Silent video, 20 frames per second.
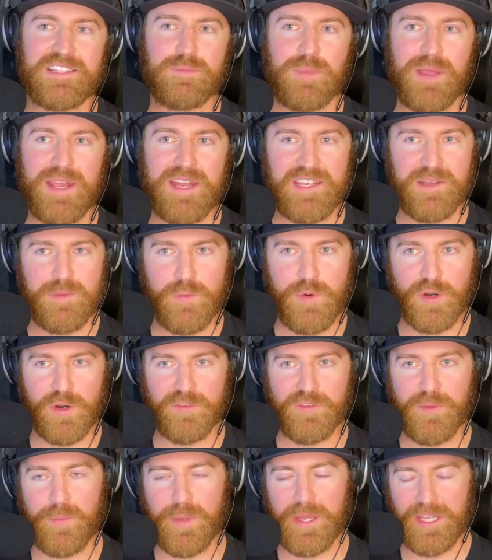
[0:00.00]
this is
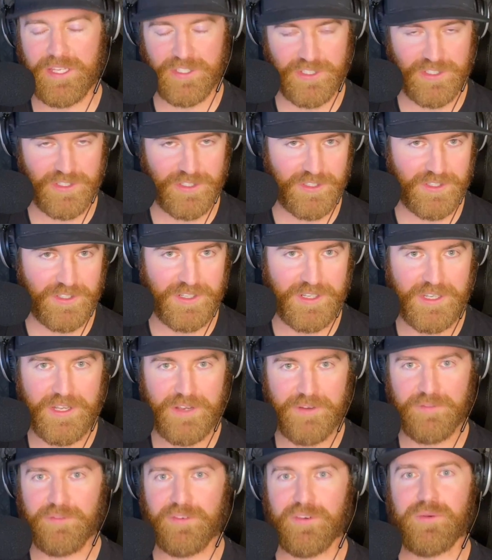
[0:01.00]
painting more of a
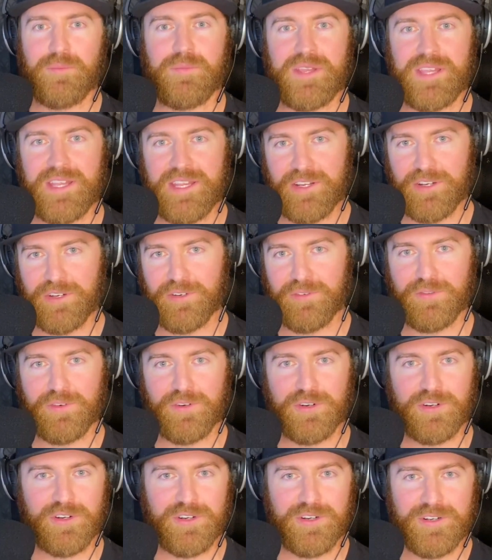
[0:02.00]
picture for me
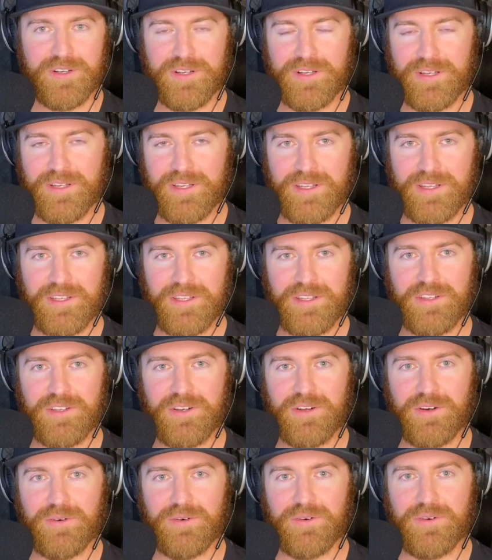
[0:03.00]
or for, you
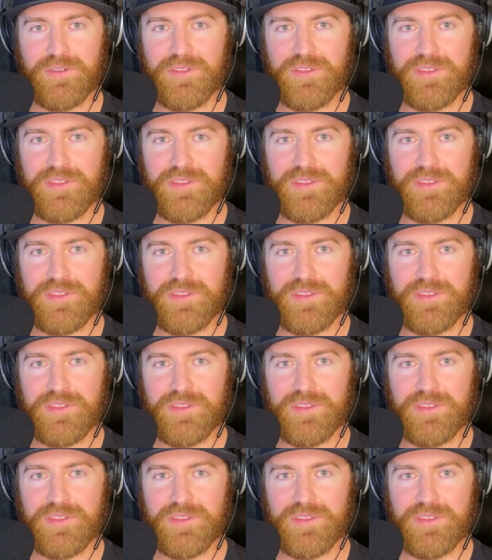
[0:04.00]
know,